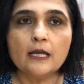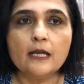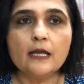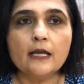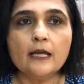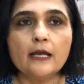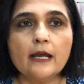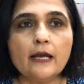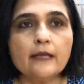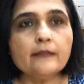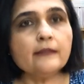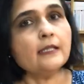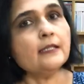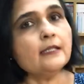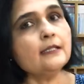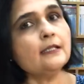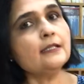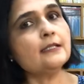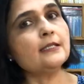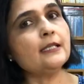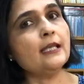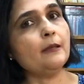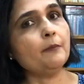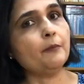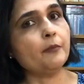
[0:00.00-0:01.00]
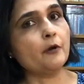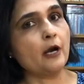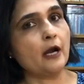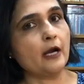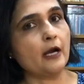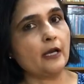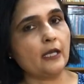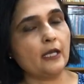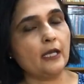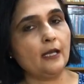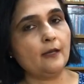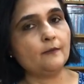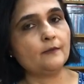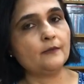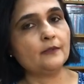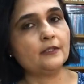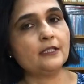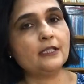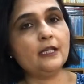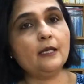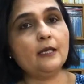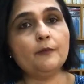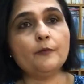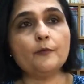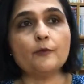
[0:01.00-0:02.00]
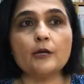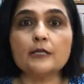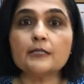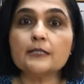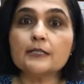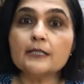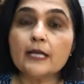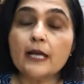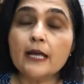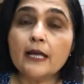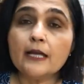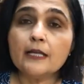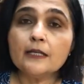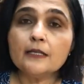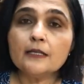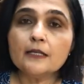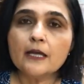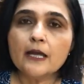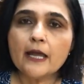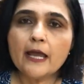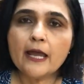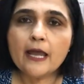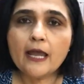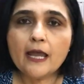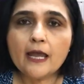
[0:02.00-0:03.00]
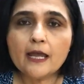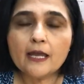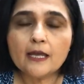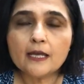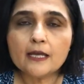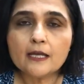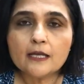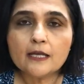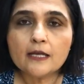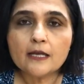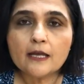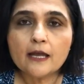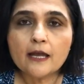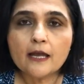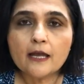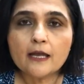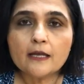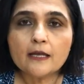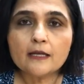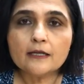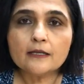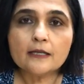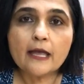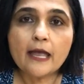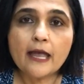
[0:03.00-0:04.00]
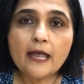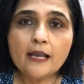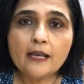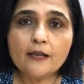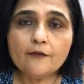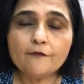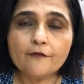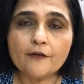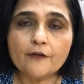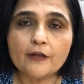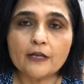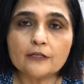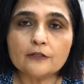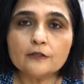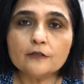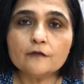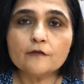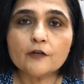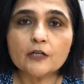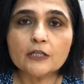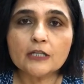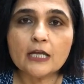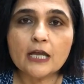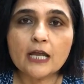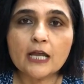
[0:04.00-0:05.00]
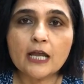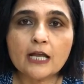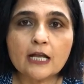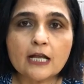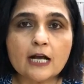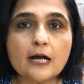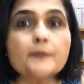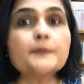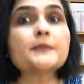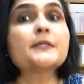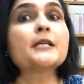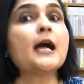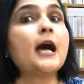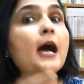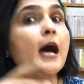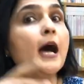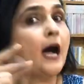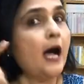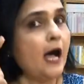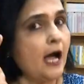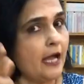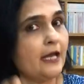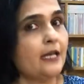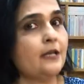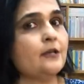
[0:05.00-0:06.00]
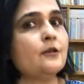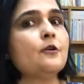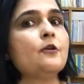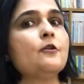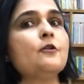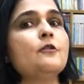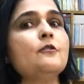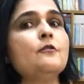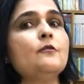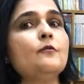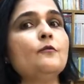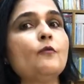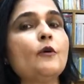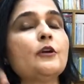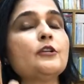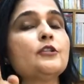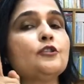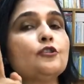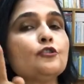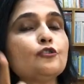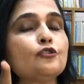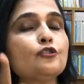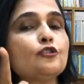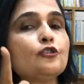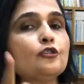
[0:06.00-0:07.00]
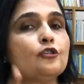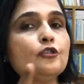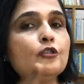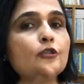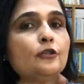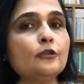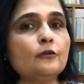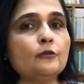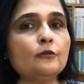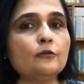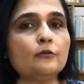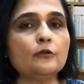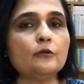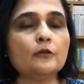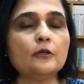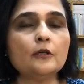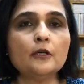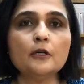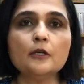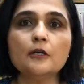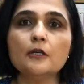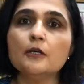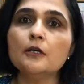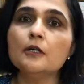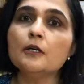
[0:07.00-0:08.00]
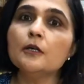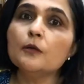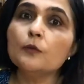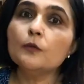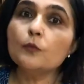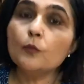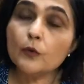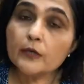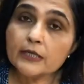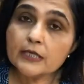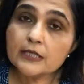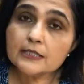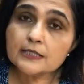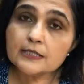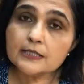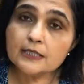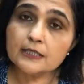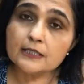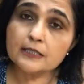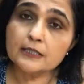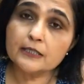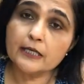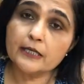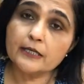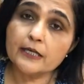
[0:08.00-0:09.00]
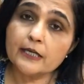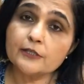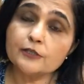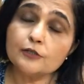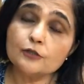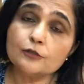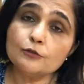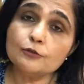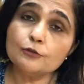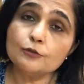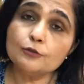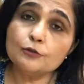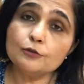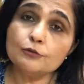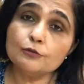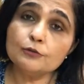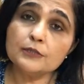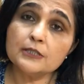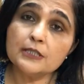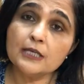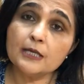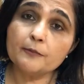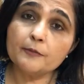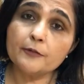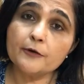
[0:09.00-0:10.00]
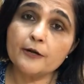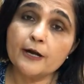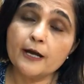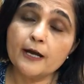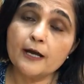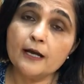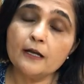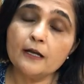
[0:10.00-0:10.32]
And then the zebra came. Zebra said, "Hey, elephant, you've got the hiccups. I know what you should do." "What is it that I should do, zebra?"